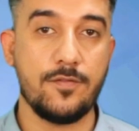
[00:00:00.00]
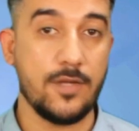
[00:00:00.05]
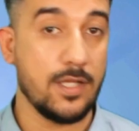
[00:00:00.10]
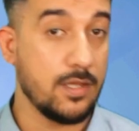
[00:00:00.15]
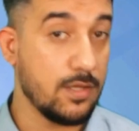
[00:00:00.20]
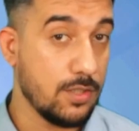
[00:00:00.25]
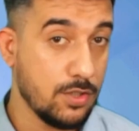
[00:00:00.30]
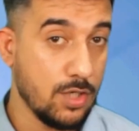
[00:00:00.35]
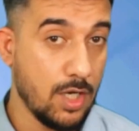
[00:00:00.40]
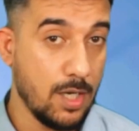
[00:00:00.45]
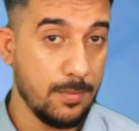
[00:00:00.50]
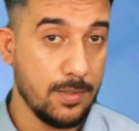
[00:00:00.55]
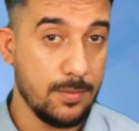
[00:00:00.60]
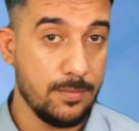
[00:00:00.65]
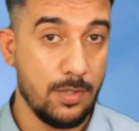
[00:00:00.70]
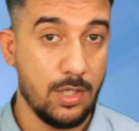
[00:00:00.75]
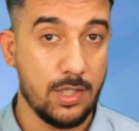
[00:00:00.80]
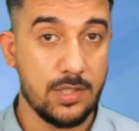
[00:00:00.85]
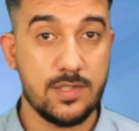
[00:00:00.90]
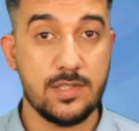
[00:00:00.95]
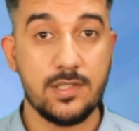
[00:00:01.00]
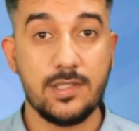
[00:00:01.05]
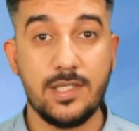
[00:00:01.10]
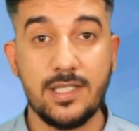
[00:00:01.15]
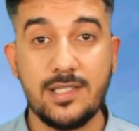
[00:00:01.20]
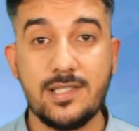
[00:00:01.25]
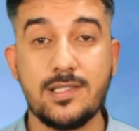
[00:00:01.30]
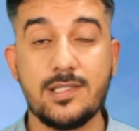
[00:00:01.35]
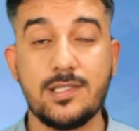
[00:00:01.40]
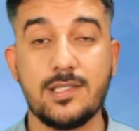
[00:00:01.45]
in the comment box.
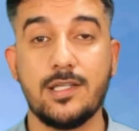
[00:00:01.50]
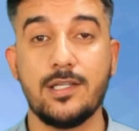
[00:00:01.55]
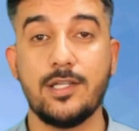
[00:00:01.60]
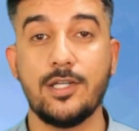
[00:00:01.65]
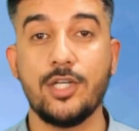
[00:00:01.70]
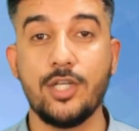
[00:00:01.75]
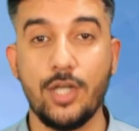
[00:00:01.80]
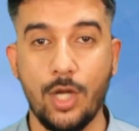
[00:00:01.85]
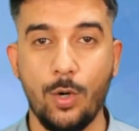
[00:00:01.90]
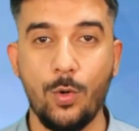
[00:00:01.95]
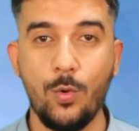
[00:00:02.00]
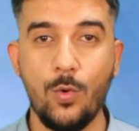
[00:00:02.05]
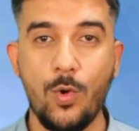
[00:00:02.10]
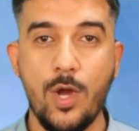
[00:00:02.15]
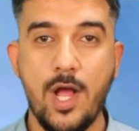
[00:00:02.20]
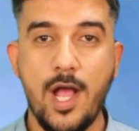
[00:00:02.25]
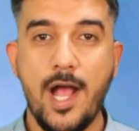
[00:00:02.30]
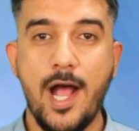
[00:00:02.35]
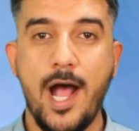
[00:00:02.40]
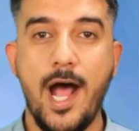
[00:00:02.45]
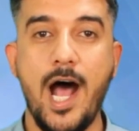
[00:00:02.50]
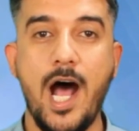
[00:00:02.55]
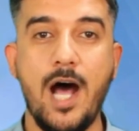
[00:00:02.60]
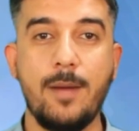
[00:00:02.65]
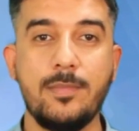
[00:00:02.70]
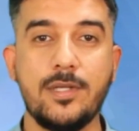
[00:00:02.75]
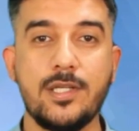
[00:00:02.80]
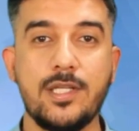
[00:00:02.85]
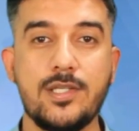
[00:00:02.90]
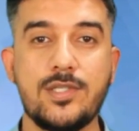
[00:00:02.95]
Let's know how
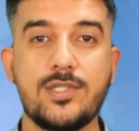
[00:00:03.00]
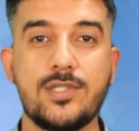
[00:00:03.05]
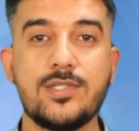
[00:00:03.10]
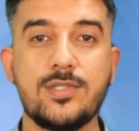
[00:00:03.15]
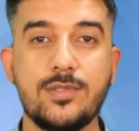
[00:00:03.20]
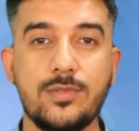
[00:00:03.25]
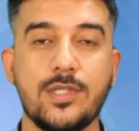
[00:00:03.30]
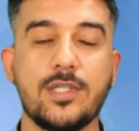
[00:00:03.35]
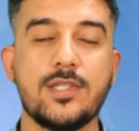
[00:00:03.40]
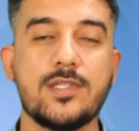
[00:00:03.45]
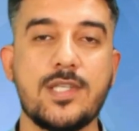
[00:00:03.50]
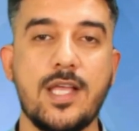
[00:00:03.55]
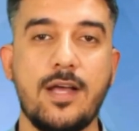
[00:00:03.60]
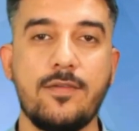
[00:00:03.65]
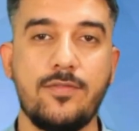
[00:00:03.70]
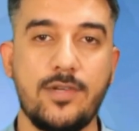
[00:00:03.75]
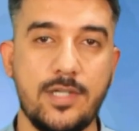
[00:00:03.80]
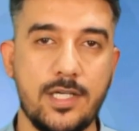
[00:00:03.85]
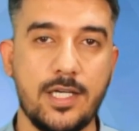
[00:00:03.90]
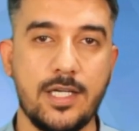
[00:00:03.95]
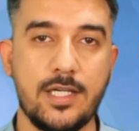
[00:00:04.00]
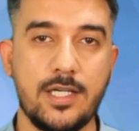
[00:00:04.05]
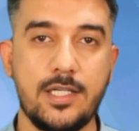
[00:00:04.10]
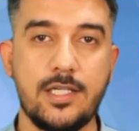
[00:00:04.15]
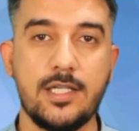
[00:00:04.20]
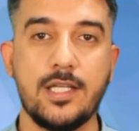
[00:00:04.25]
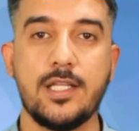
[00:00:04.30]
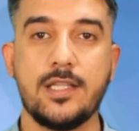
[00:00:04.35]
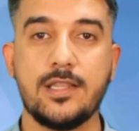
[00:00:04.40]
many students have learned